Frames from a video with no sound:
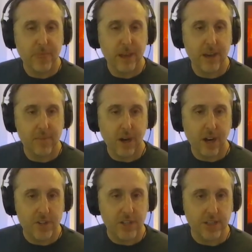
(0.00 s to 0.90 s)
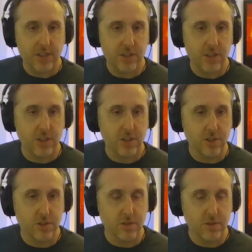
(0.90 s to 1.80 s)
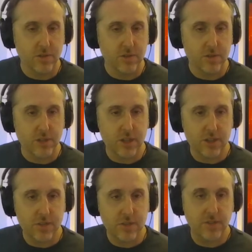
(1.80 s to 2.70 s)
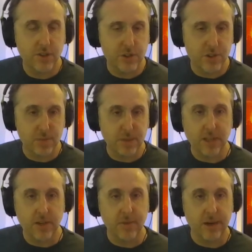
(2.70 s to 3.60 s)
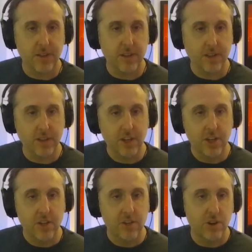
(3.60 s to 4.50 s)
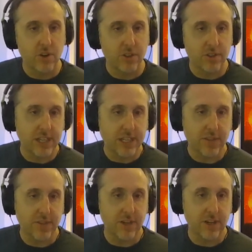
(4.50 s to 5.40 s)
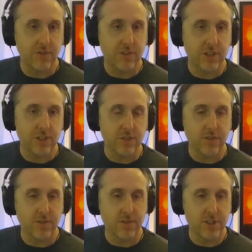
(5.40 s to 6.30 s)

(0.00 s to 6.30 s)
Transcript: asking if you could speak about the growth and need for Unreal